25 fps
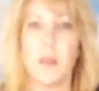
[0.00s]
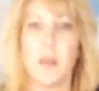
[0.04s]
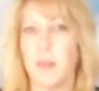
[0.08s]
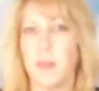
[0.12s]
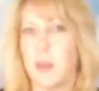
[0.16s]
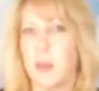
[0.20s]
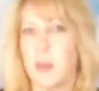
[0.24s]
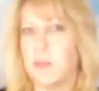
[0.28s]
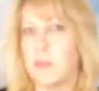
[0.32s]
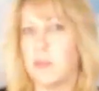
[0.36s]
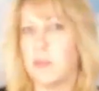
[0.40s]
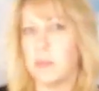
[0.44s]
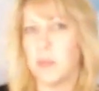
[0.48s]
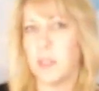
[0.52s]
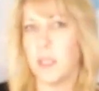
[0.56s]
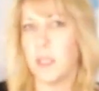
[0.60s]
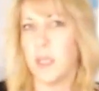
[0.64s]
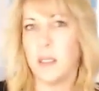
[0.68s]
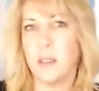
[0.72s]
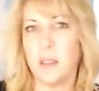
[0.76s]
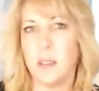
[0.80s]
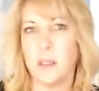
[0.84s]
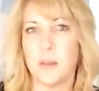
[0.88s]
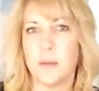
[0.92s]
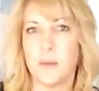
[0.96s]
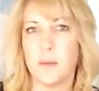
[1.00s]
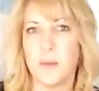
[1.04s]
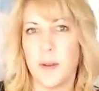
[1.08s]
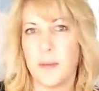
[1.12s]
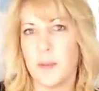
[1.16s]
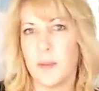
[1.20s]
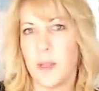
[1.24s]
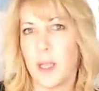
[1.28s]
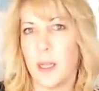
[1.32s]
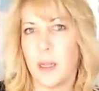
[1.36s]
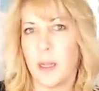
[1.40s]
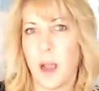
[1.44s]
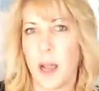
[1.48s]
maybe 10 to
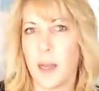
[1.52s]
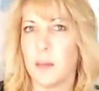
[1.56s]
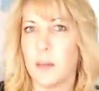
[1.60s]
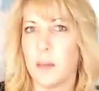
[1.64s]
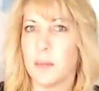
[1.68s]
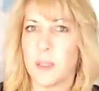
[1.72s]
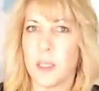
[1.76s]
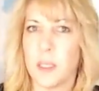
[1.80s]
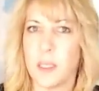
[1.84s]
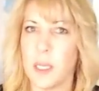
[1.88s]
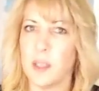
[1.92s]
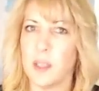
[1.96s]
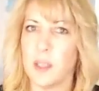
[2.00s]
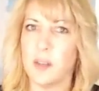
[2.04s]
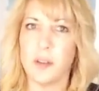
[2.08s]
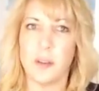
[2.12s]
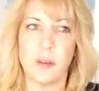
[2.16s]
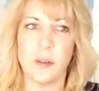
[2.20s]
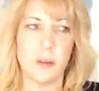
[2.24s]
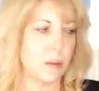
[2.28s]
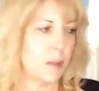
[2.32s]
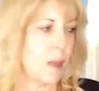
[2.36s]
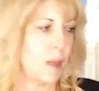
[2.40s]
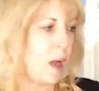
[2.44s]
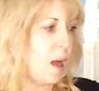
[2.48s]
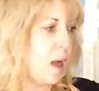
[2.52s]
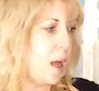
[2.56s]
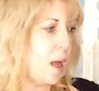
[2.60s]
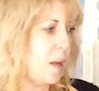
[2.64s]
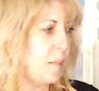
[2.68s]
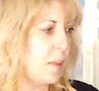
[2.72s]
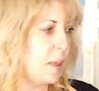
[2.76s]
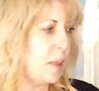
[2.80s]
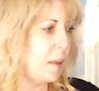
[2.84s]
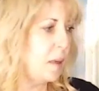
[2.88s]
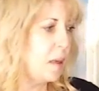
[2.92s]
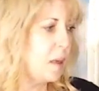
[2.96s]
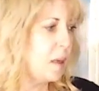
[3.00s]
15 items at each time.
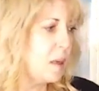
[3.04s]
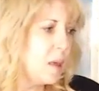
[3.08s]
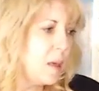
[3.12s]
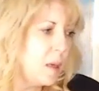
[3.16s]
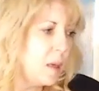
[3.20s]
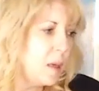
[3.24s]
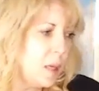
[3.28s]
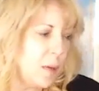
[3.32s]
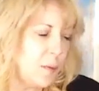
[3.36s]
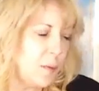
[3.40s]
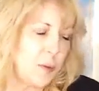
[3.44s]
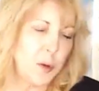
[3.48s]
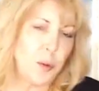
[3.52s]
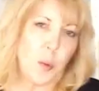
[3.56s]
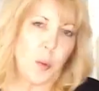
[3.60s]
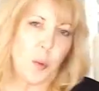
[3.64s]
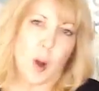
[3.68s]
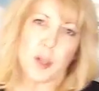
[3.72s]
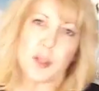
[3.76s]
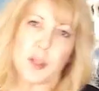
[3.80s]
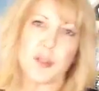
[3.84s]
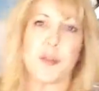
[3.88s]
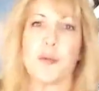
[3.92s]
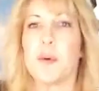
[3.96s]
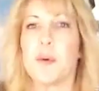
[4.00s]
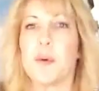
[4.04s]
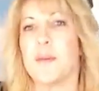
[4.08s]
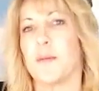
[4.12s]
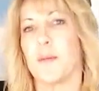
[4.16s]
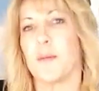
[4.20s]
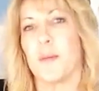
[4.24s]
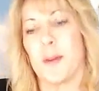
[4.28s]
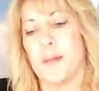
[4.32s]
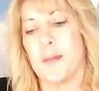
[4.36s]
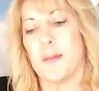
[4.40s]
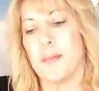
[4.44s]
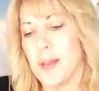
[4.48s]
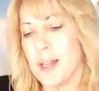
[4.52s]
And if you watched Thrift
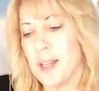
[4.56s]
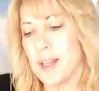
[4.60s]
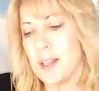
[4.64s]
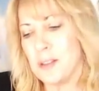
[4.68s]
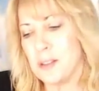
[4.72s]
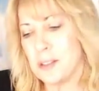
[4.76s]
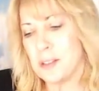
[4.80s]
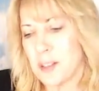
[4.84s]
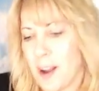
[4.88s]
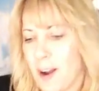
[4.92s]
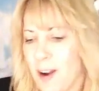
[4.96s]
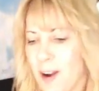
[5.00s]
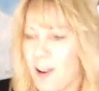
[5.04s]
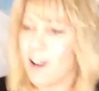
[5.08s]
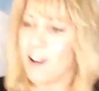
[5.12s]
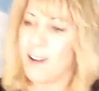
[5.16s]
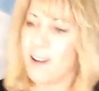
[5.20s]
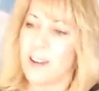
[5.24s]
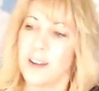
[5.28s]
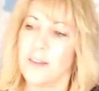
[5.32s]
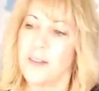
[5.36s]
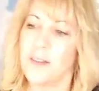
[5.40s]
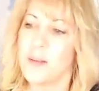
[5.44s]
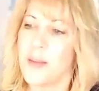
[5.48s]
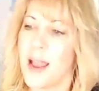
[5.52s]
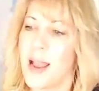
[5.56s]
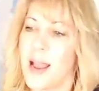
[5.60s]
with me, you saw all of them